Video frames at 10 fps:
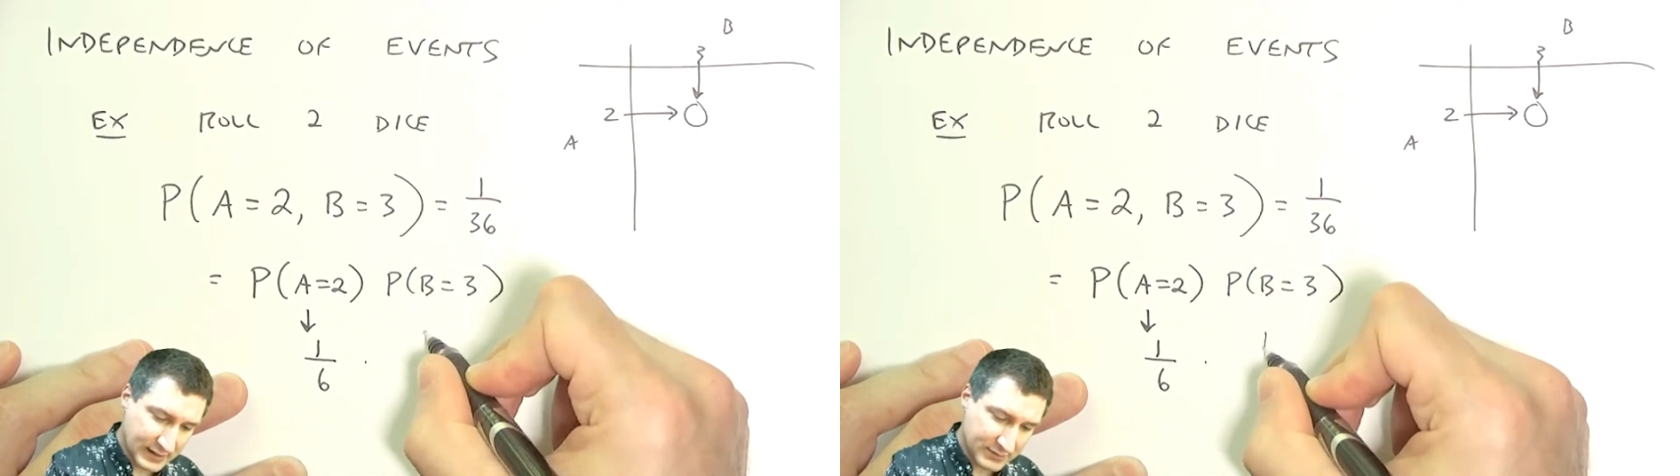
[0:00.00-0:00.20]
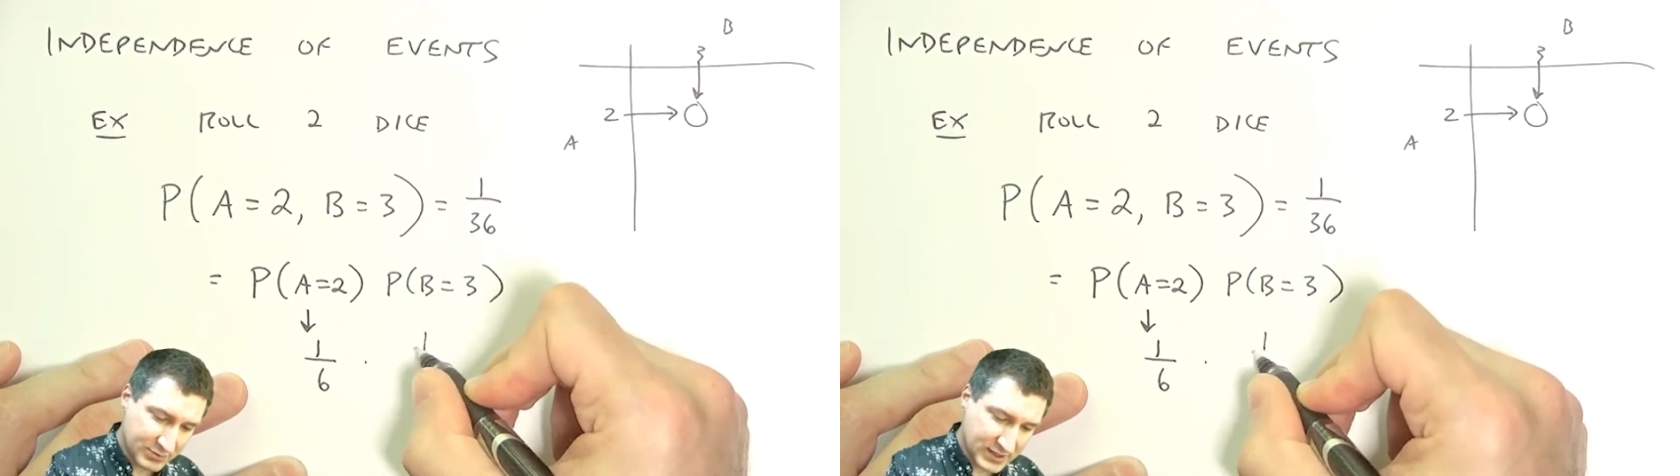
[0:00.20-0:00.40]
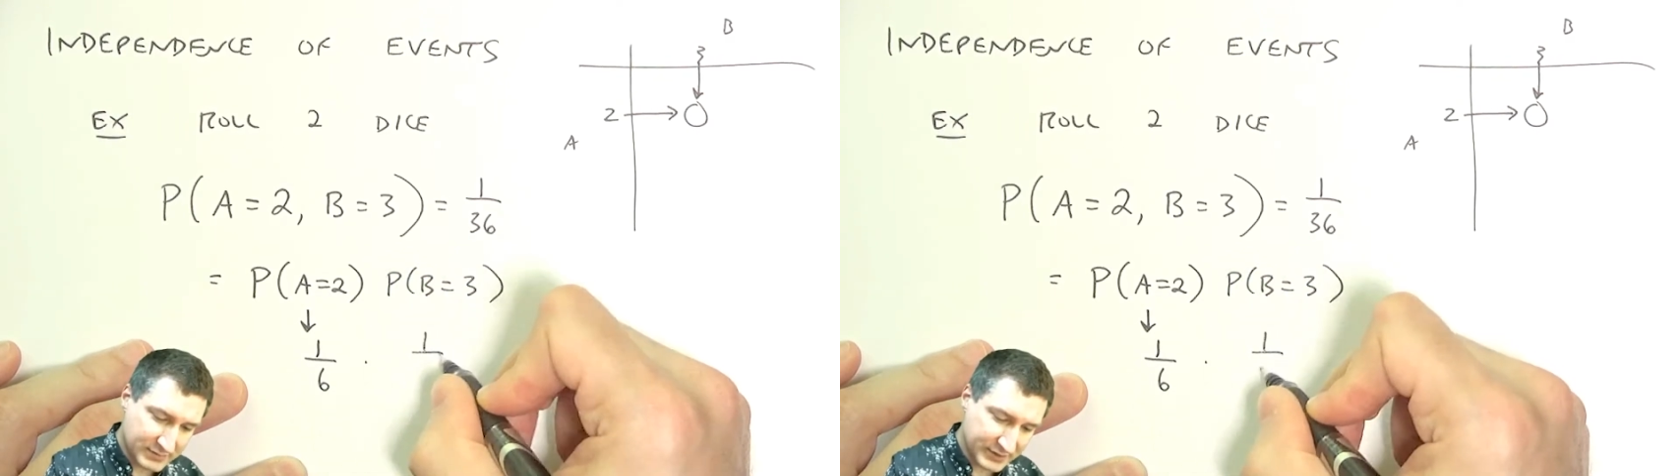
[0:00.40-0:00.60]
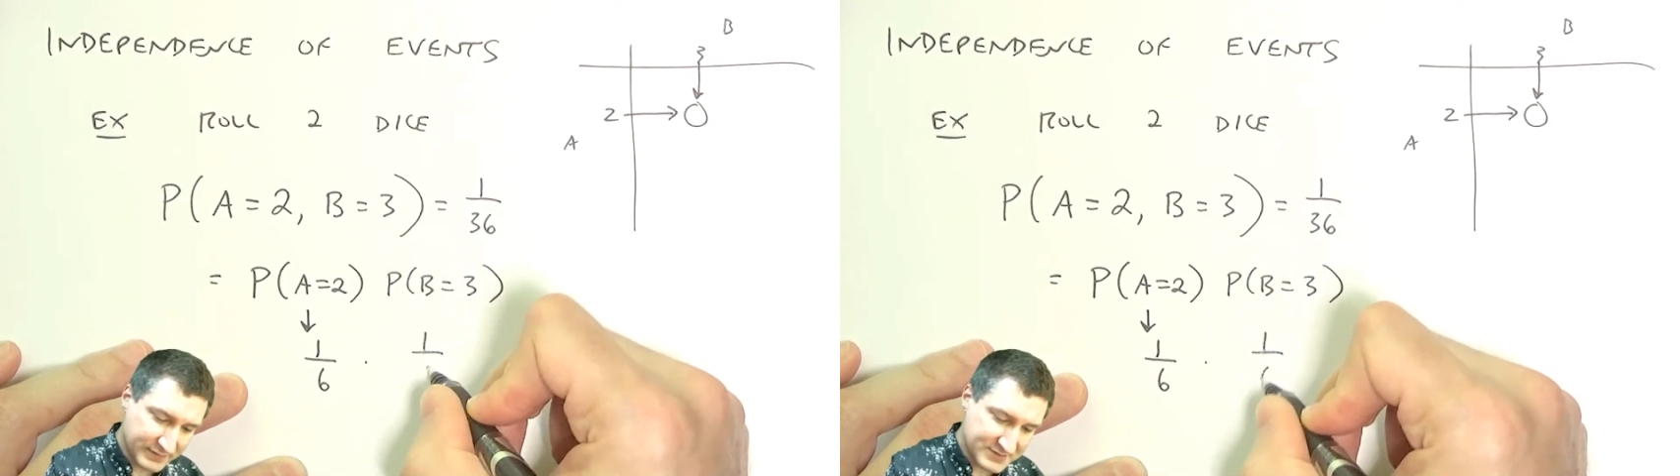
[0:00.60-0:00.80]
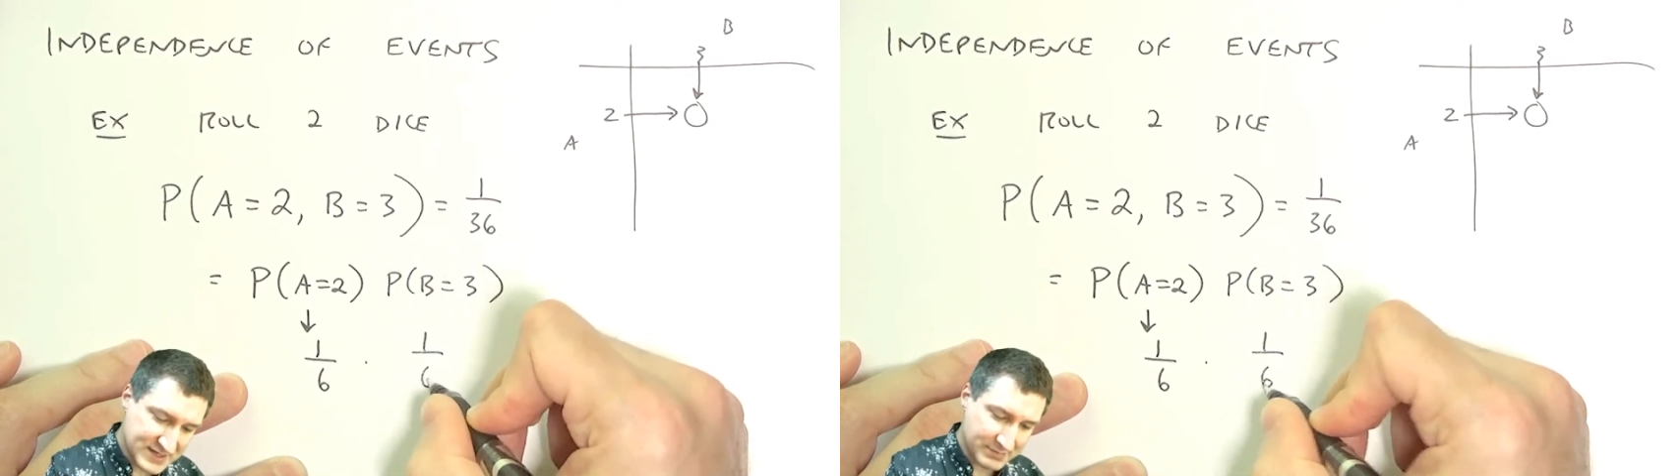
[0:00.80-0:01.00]
The probability of
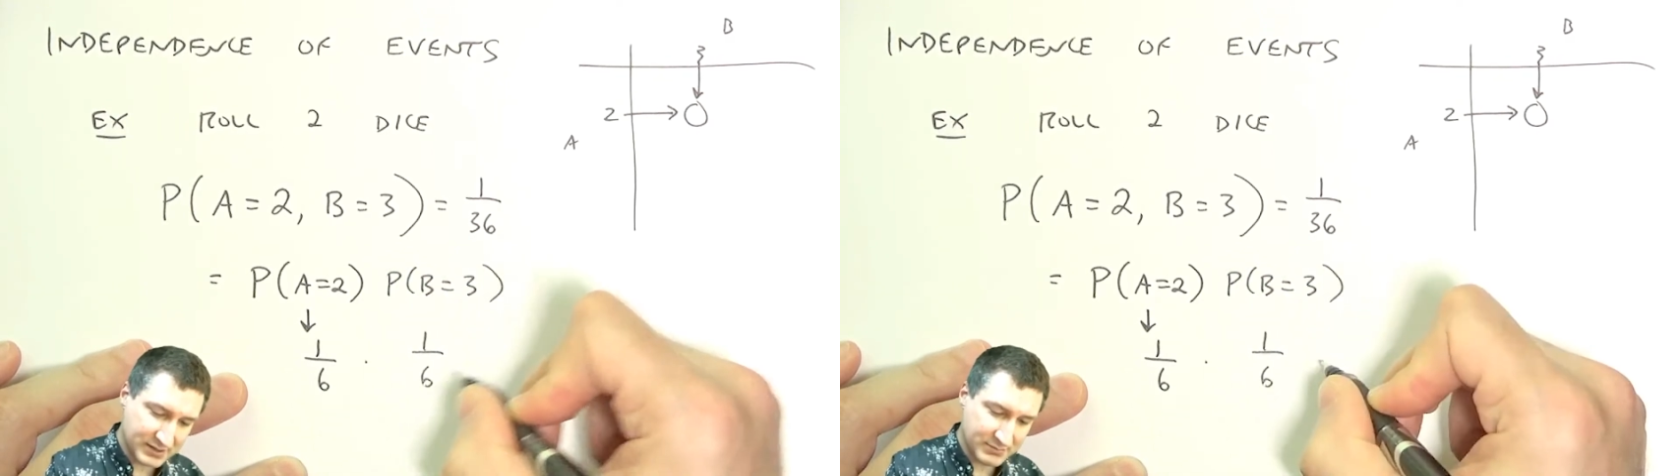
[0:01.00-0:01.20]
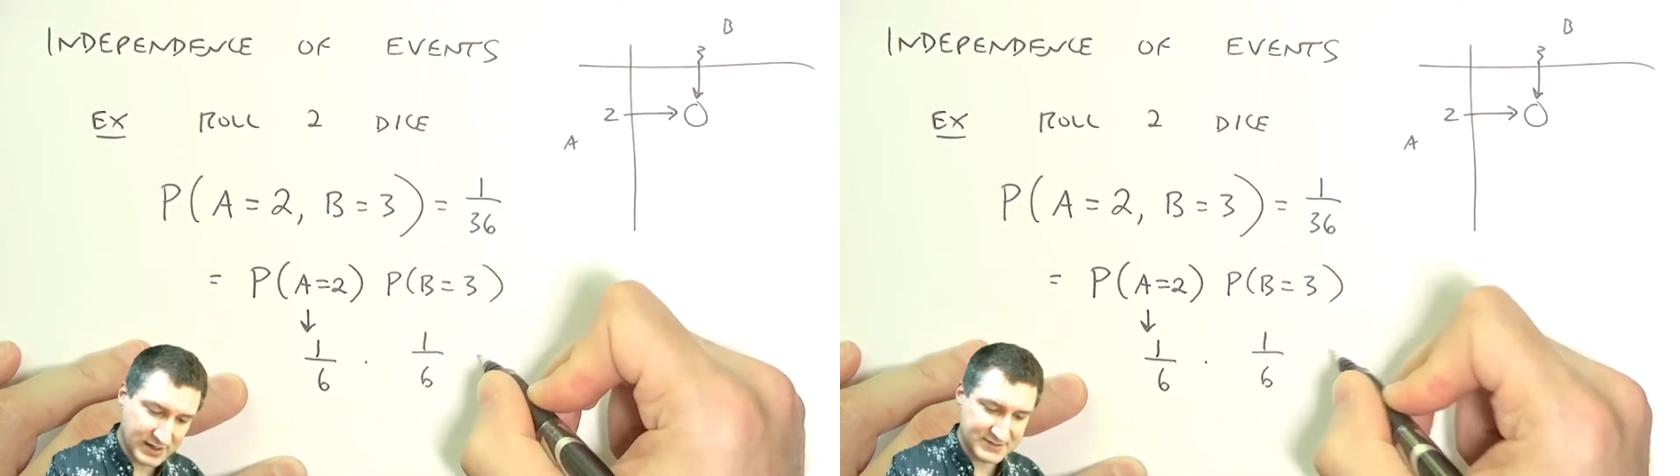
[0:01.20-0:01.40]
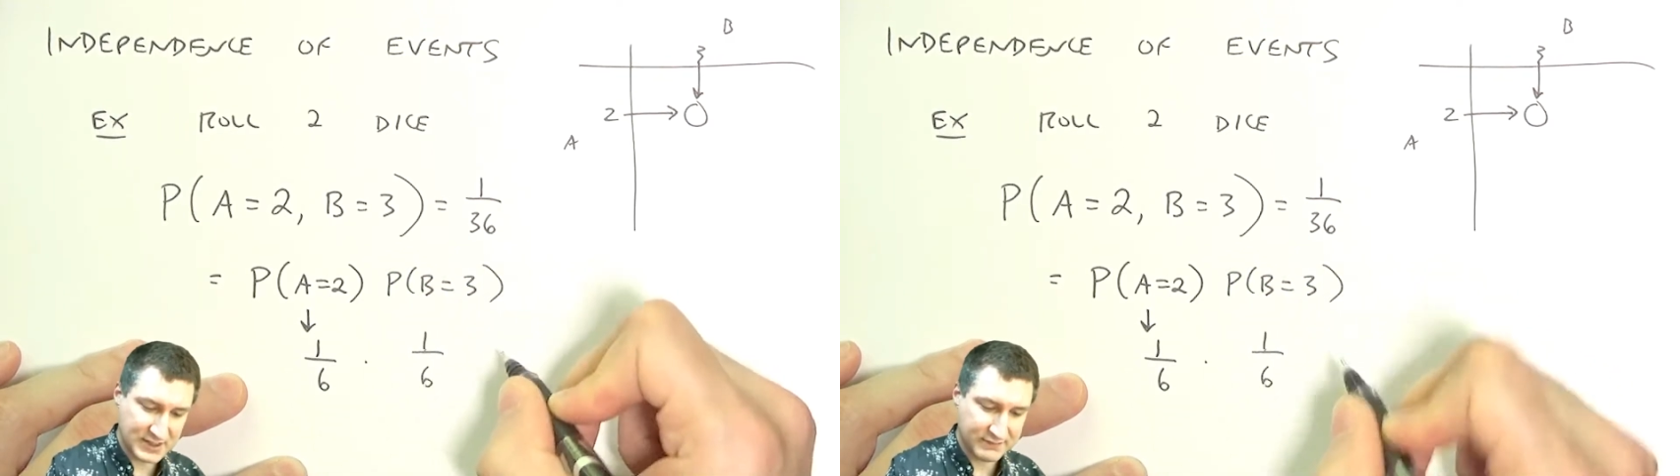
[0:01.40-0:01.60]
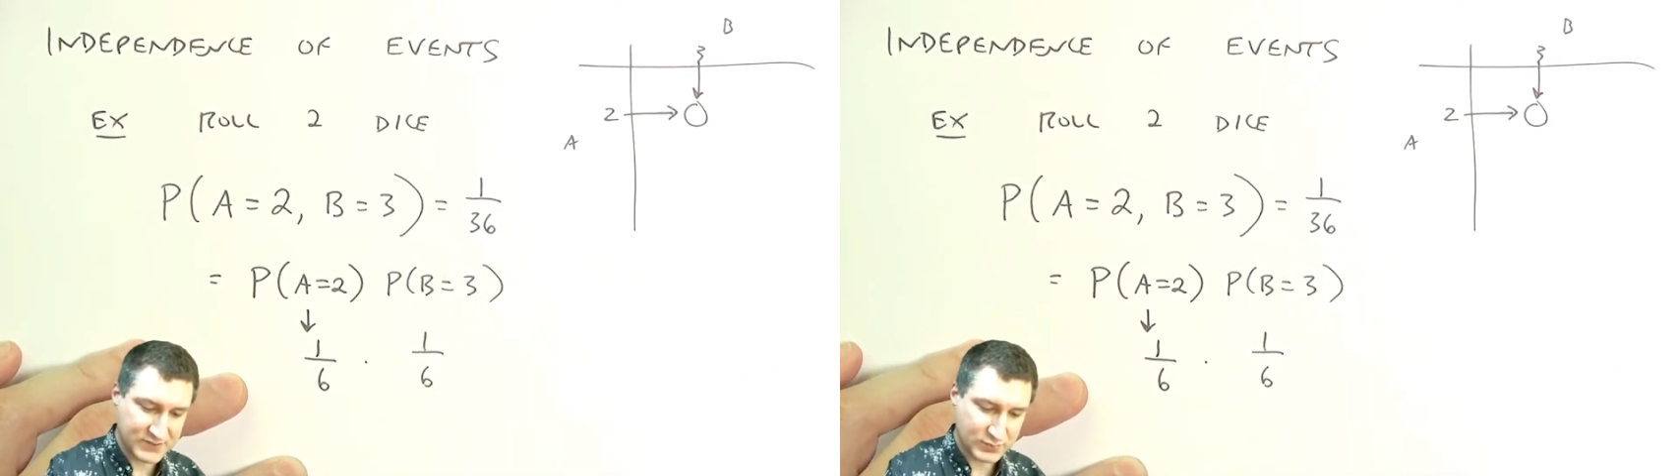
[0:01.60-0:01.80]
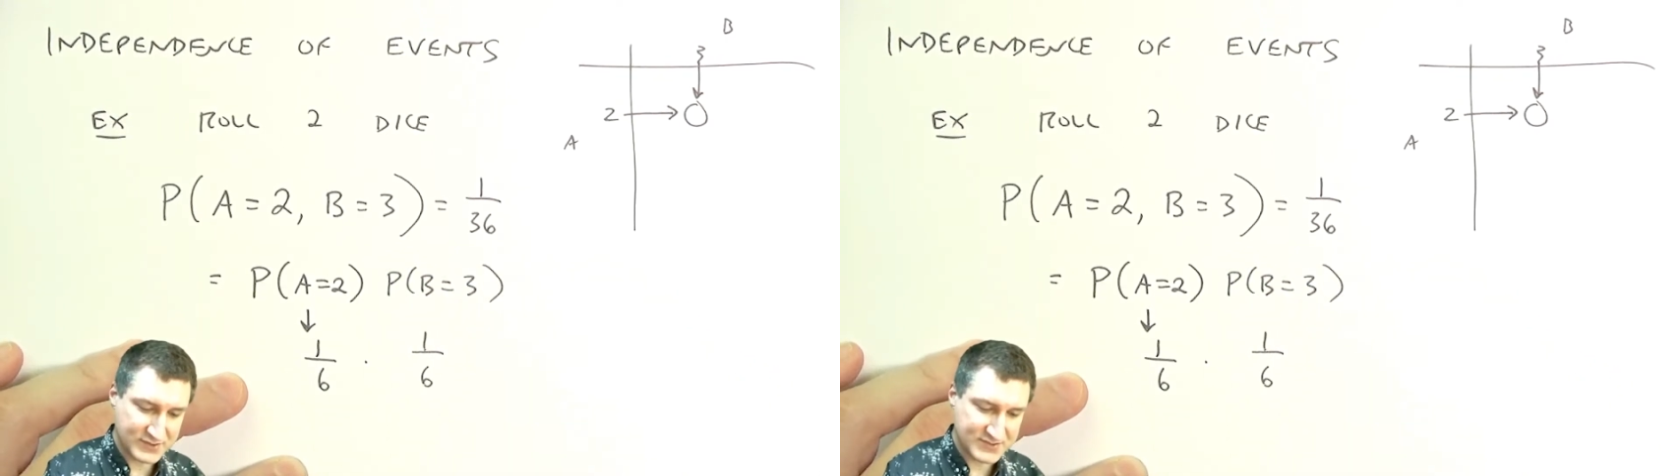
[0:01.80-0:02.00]
this happening by itself
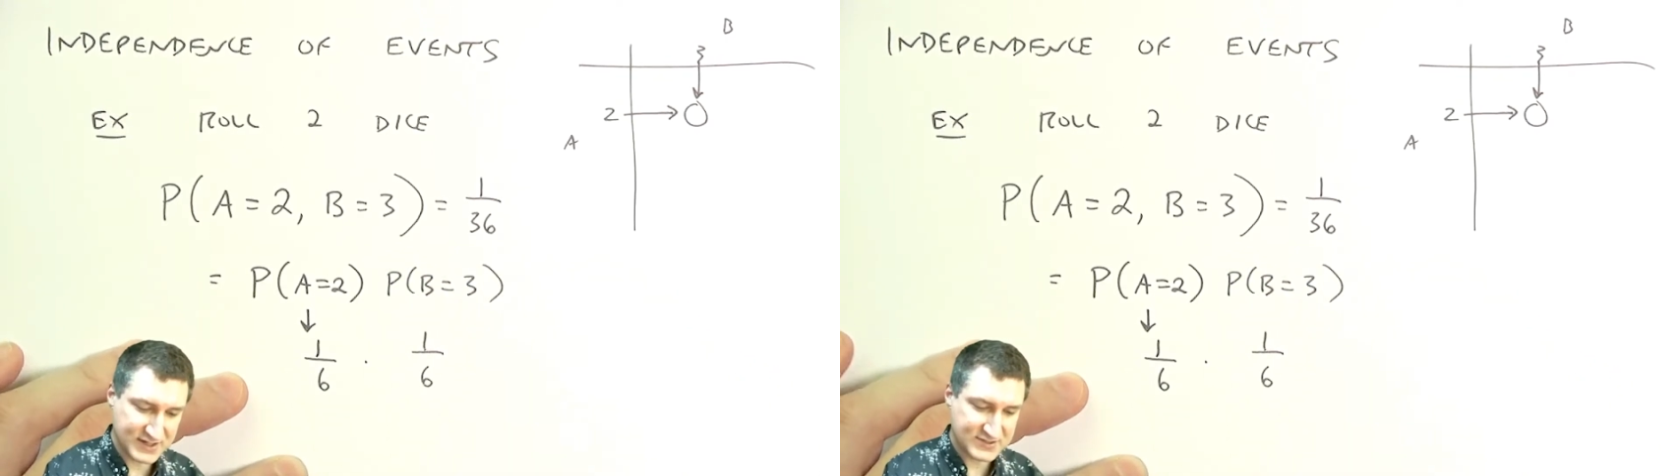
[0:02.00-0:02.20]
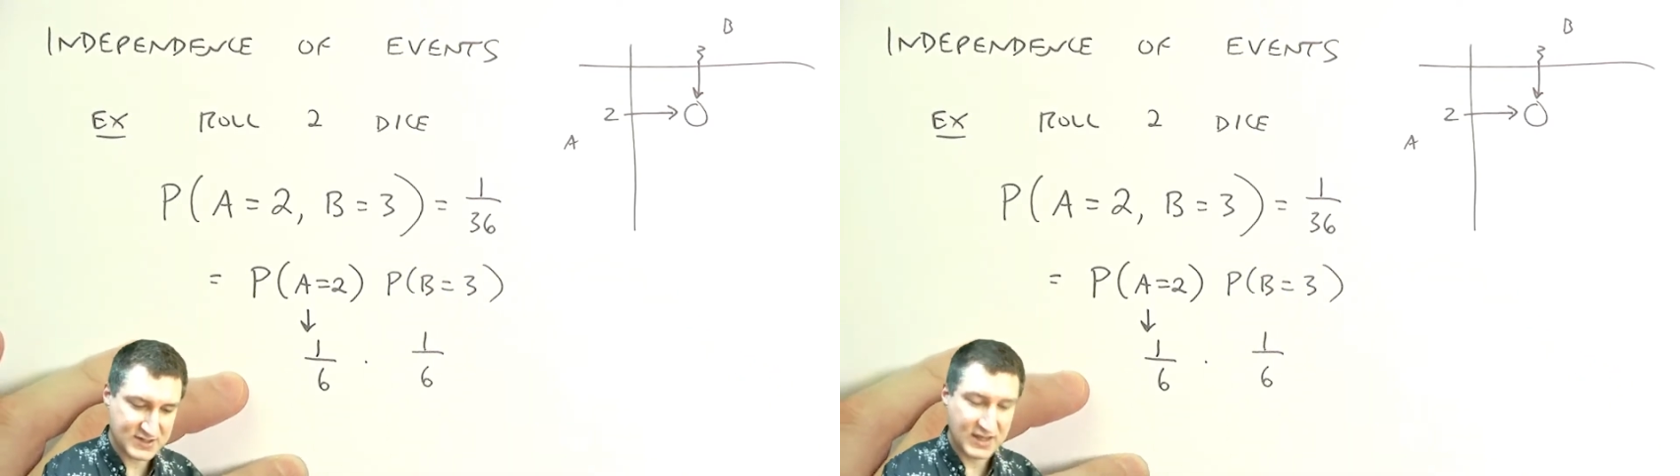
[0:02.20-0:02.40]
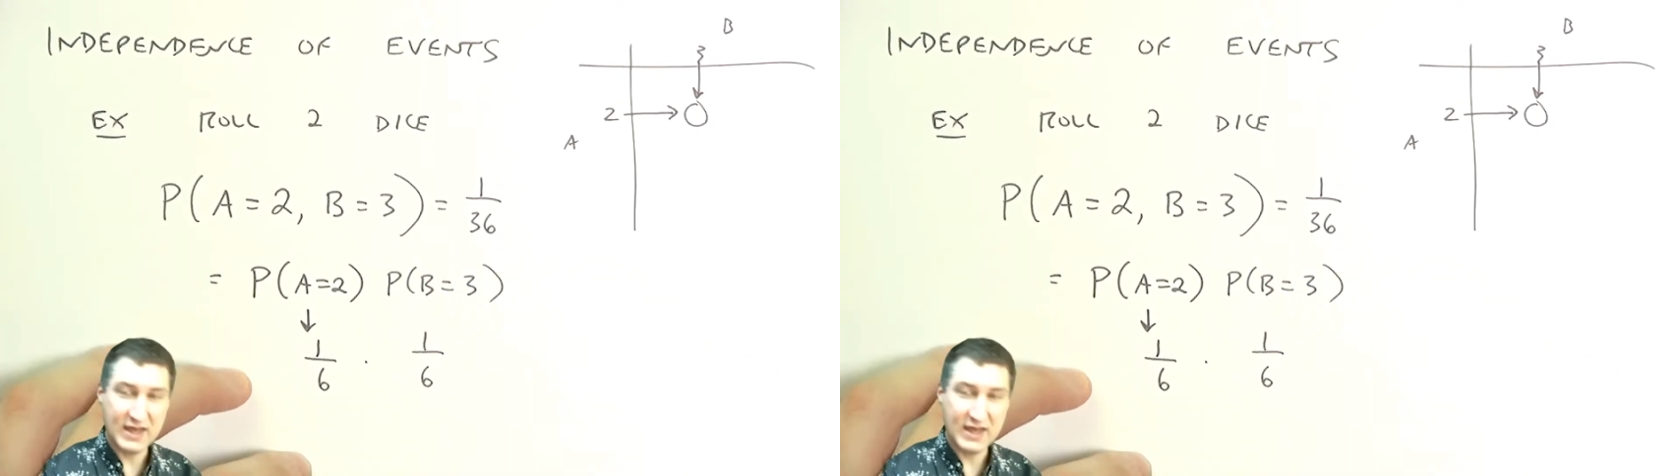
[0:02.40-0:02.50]
is 1 sixth.